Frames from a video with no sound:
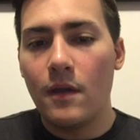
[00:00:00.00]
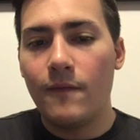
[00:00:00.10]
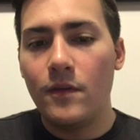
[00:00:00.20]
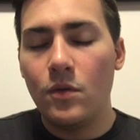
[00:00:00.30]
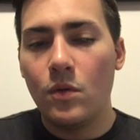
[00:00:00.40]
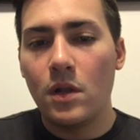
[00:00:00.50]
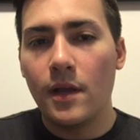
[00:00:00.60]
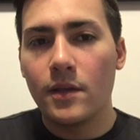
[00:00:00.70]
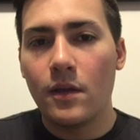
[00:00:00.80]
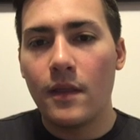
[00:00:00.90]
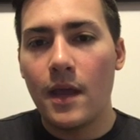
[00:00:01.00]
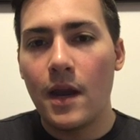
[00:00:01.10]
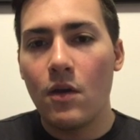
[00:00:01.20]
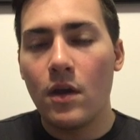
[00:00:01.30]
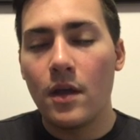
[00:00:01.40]
if you clicked on that
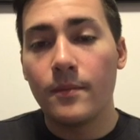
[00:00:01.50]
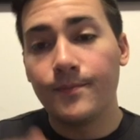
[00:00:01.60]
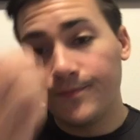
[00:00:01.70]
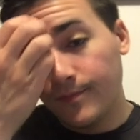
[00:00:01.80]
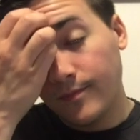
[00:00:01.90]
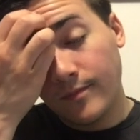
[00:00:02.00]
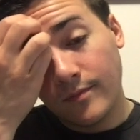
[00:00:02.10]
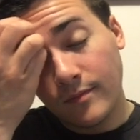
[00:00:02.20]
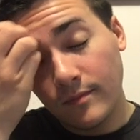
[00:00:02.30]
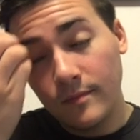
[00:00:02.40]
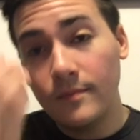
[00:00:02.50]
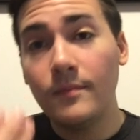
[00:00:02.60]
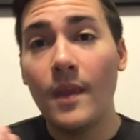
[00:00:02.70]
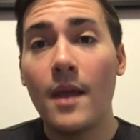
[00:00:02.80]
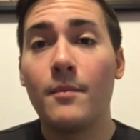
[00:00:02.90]
area,
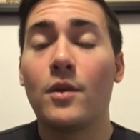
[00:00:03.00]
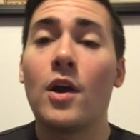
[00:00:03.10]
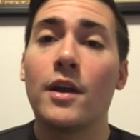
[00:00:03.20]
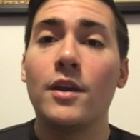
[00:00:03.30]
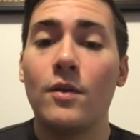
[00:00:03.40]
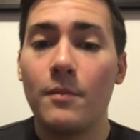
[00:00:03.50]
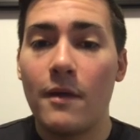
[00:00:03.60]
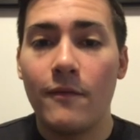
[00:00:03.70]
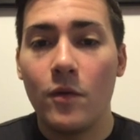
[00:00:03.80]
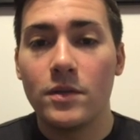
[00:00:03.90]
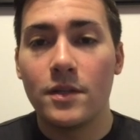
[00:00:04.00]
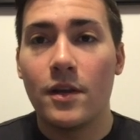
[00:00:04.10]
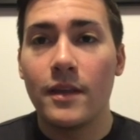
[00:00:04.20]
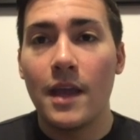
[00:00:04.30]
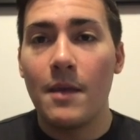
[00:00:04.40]
I'm talking to you, I'm not focusing
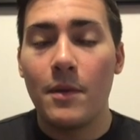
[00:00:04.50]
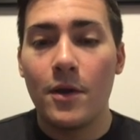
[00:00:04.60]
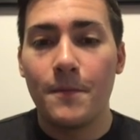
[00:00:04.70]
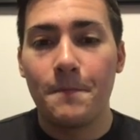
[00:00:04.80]
on the game here.